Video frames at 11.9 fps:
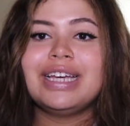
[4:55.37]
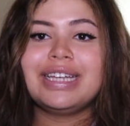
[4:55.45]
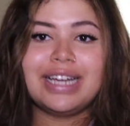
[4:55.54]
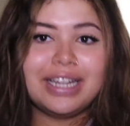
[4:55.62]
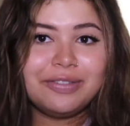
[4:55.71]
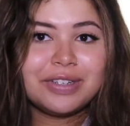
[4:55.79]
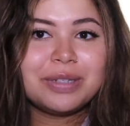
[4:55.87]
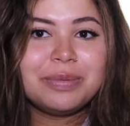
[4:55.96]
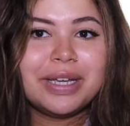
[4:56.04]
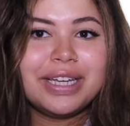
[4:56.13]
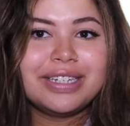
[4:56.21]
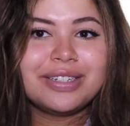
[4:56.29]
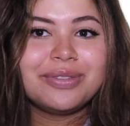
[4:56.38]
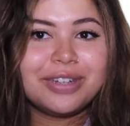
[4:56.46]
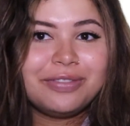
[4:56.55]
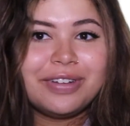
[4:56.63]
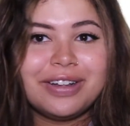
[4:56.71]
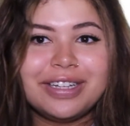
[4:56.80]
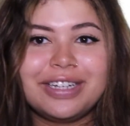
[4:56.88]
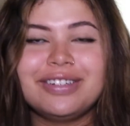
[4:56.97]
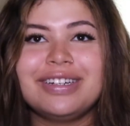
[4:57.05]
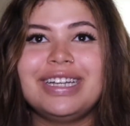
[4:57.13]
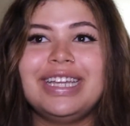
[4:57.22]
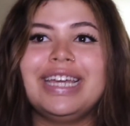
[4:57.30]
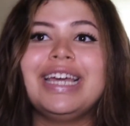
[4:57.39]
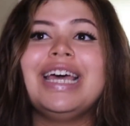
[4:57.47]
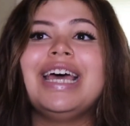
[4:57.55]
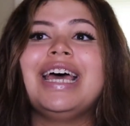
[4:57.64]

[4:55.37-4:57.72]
Kind of explained what it felt like already.